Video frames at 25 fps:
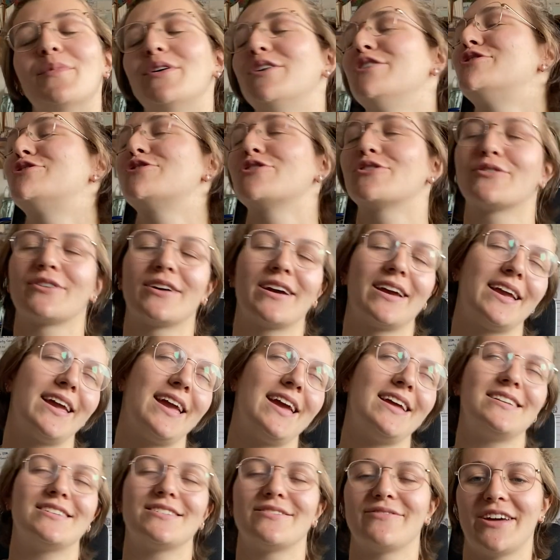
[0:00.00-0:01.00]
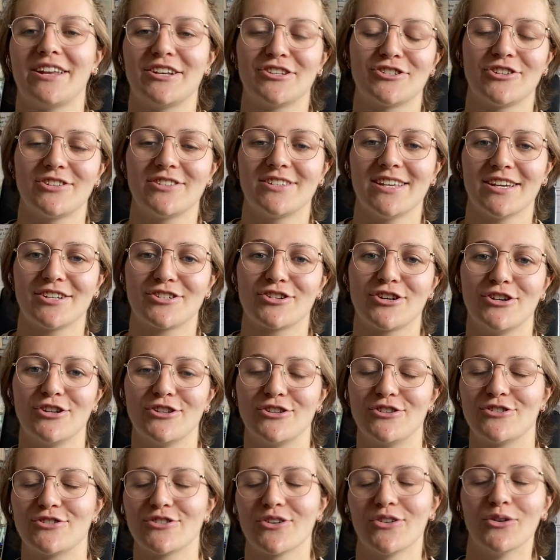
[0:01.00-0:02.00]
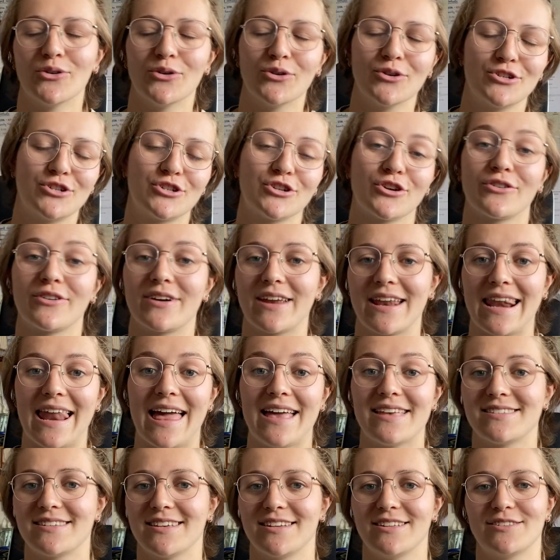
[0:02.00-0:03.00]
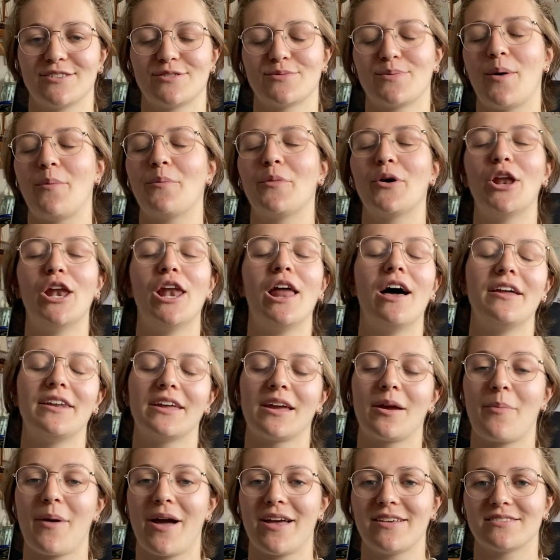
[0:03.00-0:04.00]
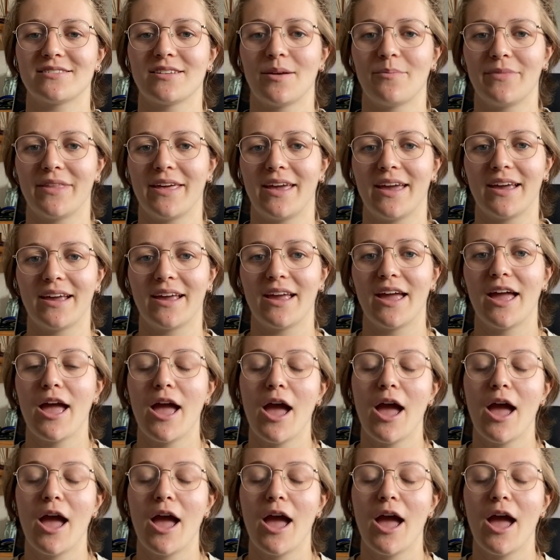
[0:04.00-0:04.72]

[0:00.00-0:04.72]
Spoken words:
during intervention sessions or during lessons when we're learning about something